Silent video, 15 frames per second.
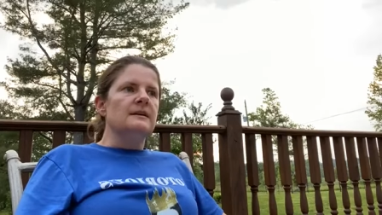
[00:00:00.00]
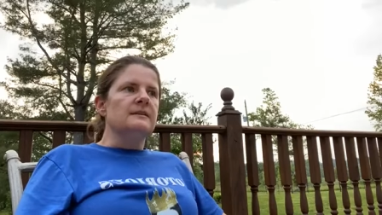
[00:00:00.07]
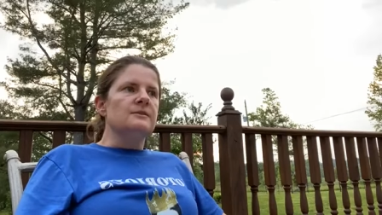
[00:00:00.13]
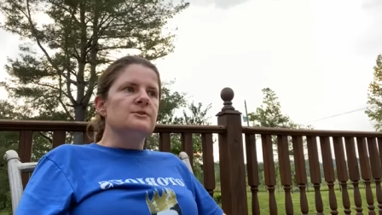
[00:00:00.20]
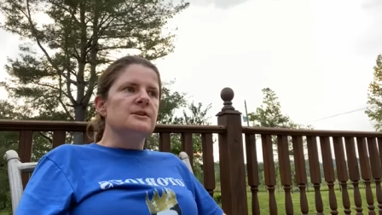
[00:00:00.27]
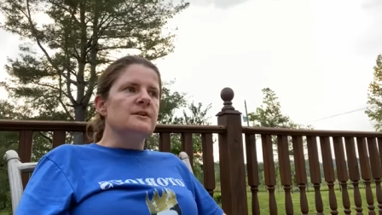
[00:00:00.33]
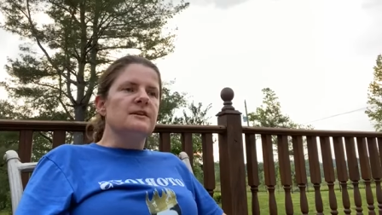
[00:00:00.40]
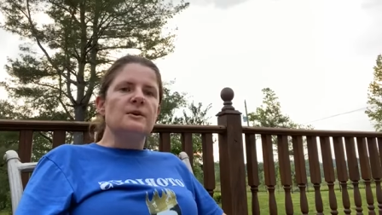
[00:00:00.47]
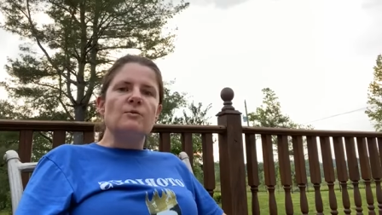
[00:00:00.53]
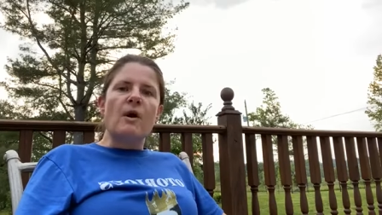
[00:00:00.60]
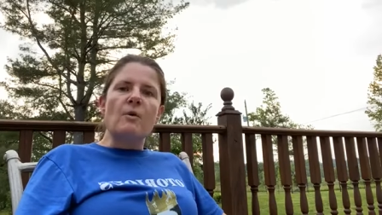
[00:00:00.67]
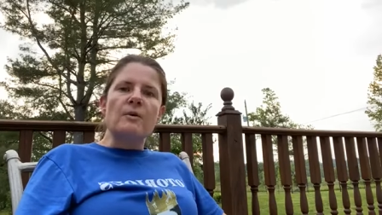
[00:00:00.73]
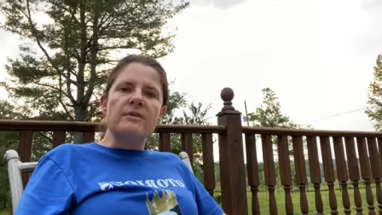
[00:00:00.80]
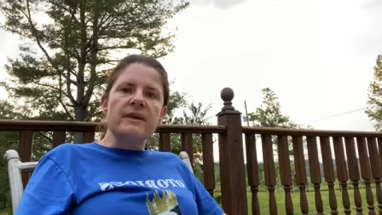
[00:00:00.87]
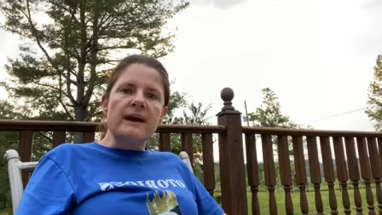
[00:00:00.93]
And there's nothing
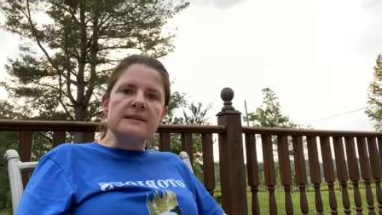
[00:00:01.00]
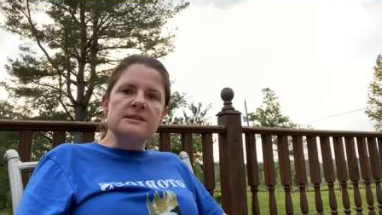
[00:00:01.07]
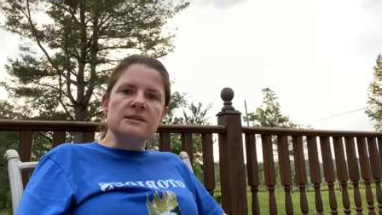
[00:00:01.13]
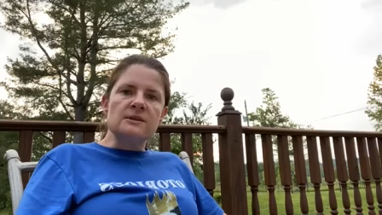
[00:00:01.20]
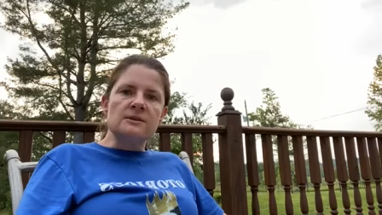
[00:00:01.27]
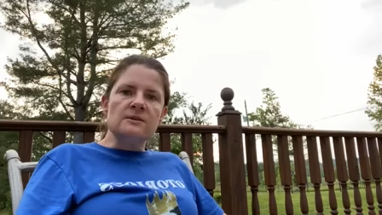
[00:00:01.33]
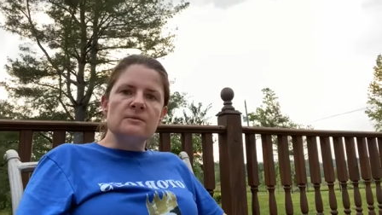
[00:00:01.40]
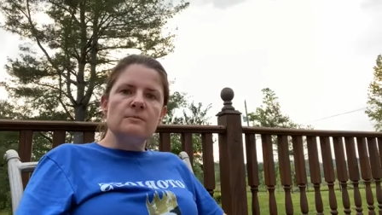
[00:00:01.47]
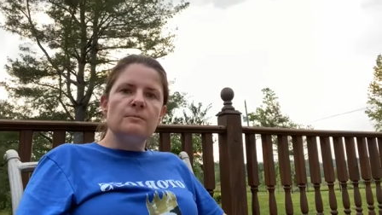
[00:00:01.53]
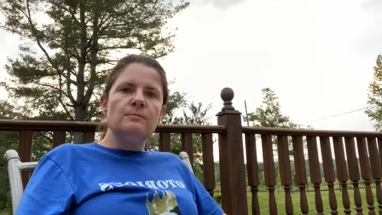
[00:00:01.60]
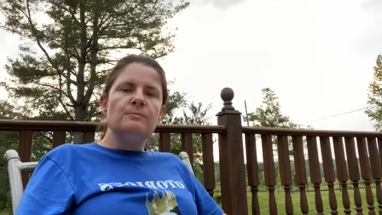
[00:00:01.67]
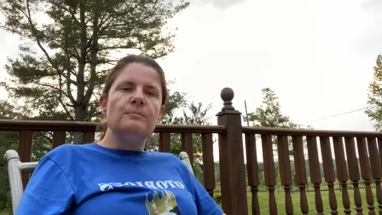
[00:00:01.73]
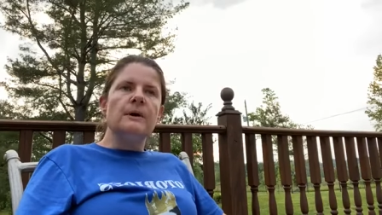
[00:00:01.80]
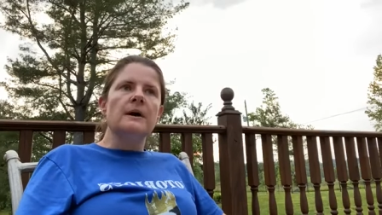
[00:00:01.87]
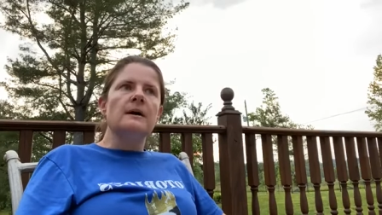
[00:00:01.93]
wrong with that too,
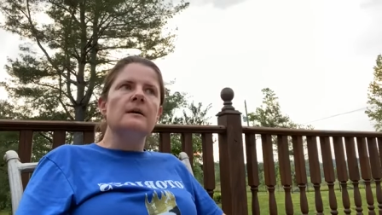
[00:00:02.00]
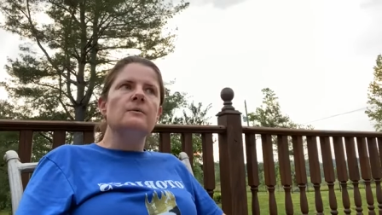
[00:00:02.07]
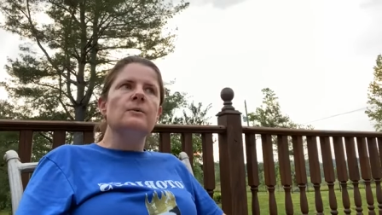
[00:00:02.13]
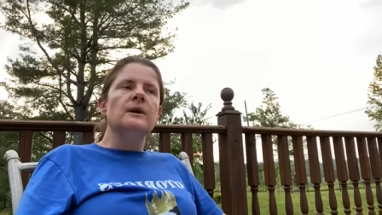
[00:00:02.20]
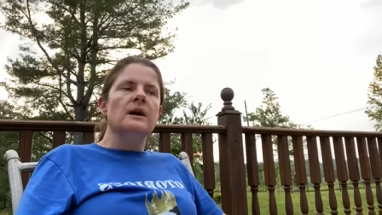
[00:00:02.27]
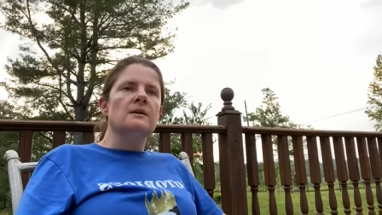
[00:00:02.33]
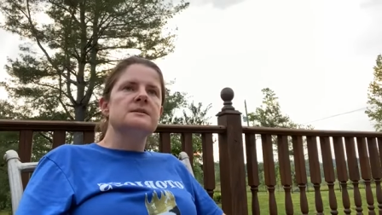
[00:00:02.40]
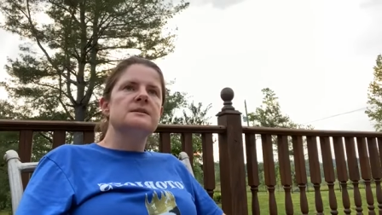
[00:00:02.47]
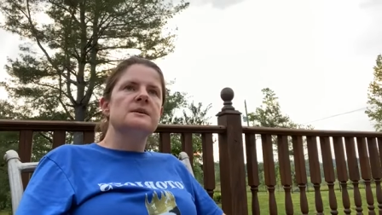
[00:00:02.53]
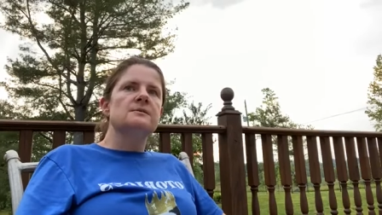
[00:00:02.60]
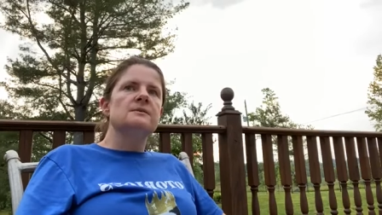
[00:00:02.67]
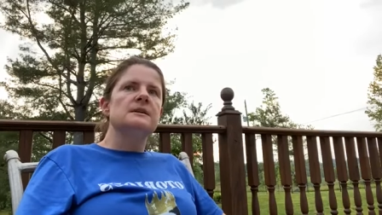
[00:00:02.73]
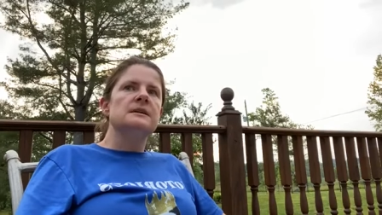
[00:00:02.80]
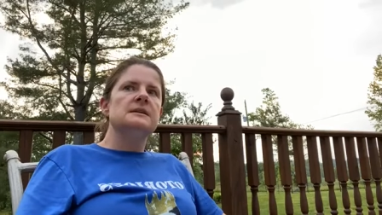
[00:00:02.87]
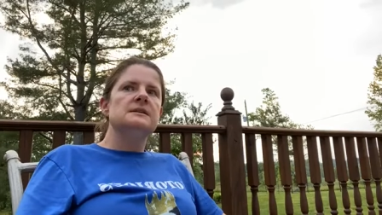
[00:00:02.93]
but we
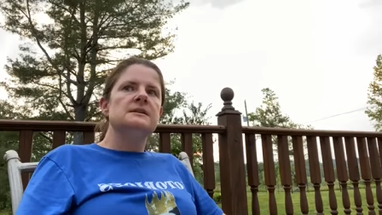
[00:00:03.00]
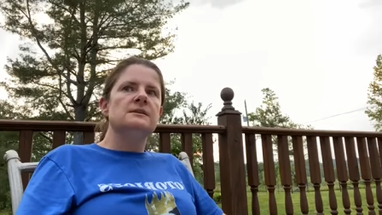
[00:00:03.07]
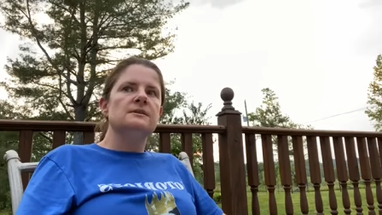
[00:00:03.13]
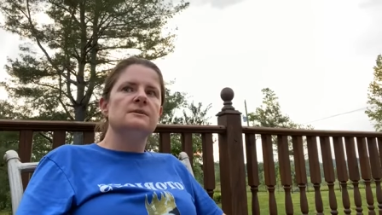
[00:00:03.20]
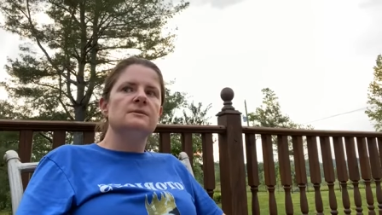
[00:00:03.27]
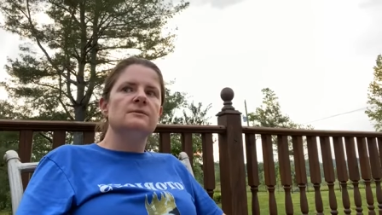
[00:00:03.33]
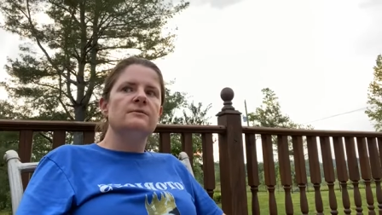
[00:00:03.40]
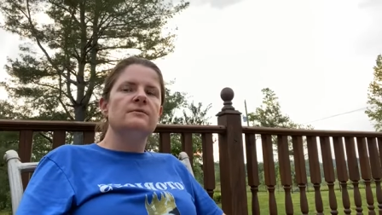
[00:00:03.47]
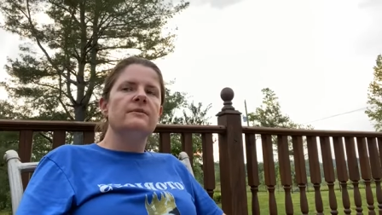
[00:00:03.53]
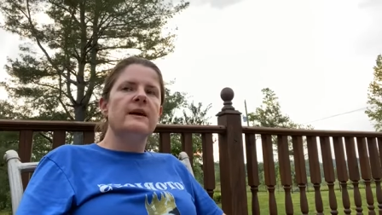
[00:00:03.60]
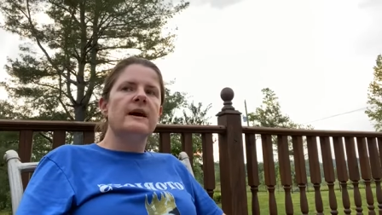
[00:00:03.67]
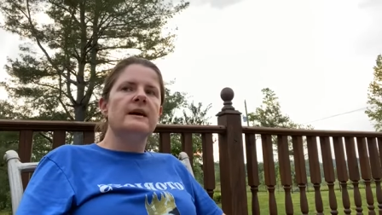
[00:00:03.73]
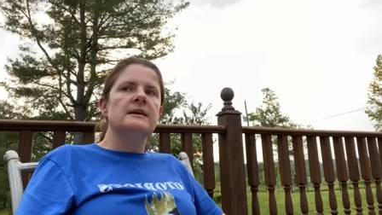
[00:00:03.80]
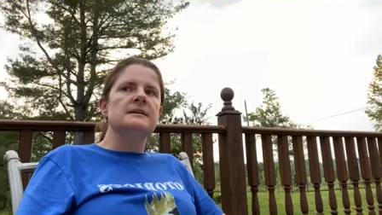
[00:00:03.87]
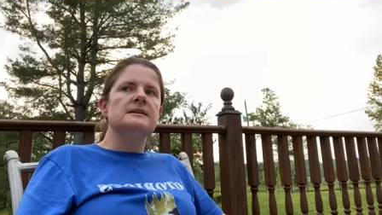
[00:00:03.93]
also need to
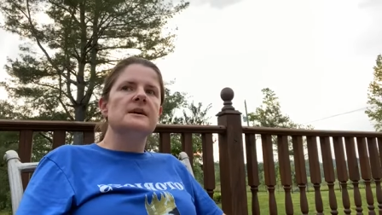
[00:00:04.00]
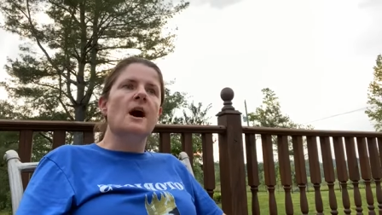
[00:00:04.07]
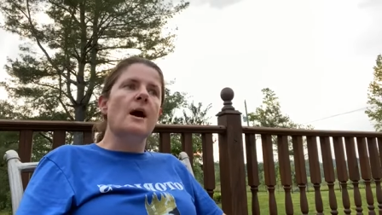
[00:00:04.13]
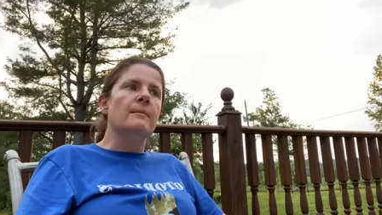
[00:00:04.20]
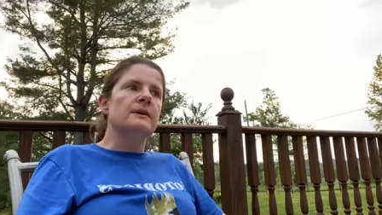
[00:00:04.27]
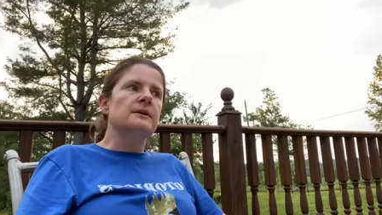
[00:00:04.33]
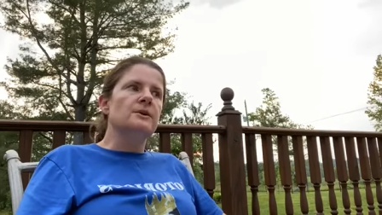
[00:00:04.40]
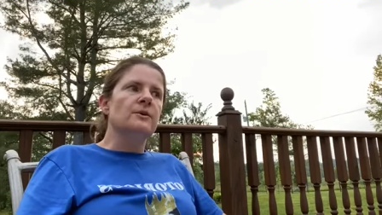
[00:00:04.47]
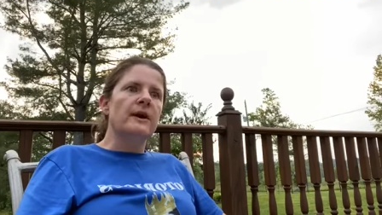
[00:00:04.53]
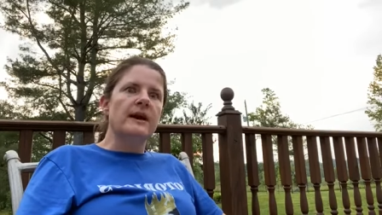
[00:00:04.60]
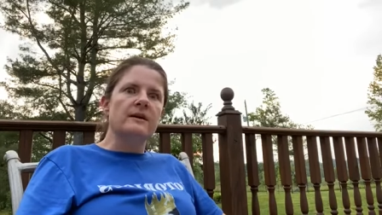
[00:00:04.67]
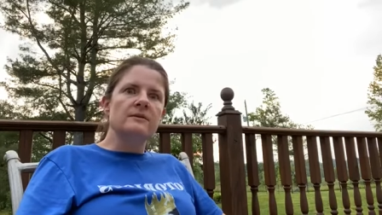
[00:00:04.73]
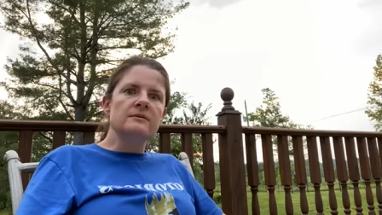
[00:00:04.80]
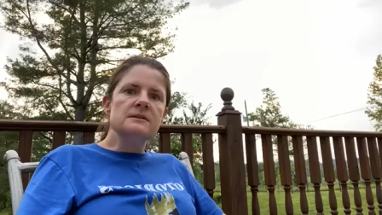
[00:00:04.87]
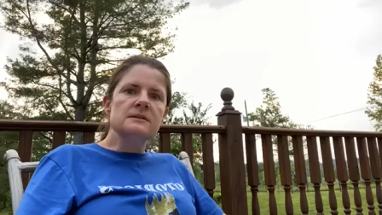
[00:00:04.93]
find common
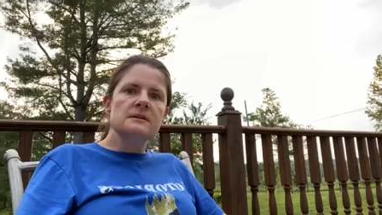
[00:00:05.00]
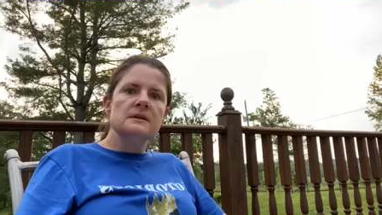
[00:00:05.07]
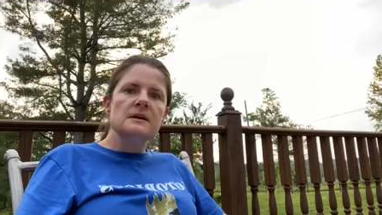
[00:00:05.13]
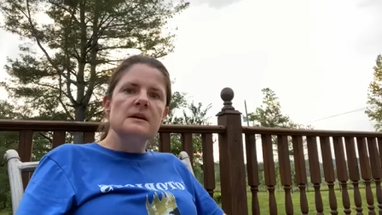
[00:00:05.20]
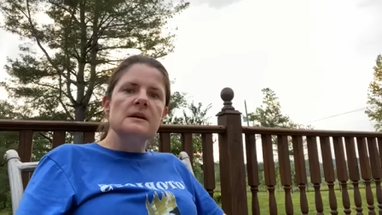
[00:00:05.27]
ground,